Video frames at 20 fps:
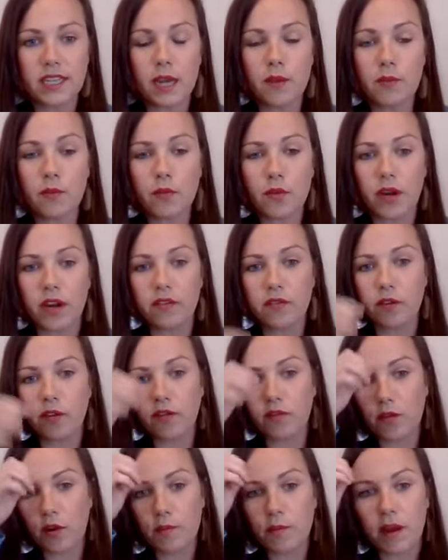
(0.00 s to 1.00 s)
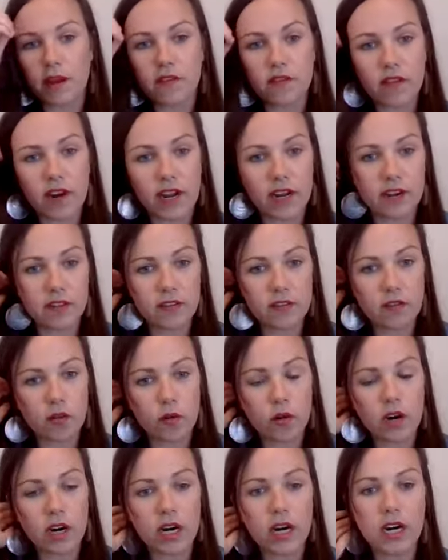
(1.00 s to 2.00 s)
I'm grateful for my friend
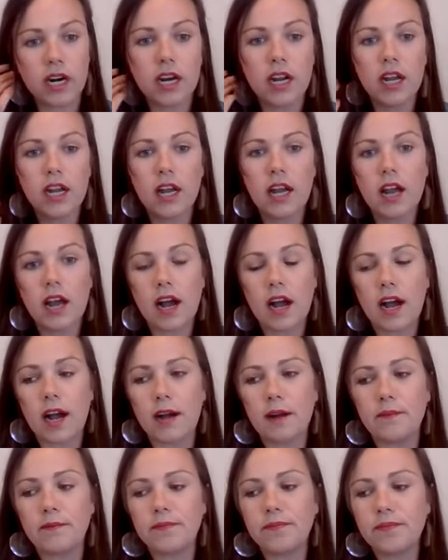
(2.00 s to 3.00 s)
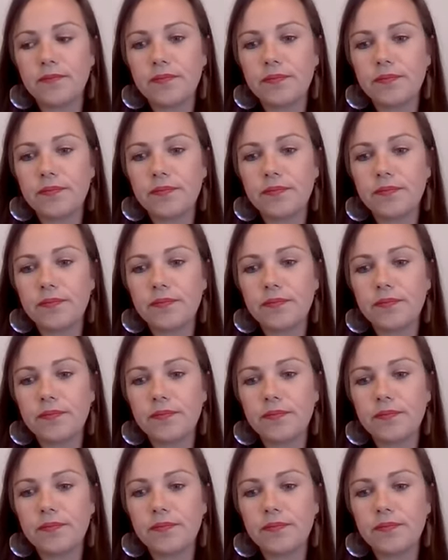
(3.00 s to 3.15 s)
for, um,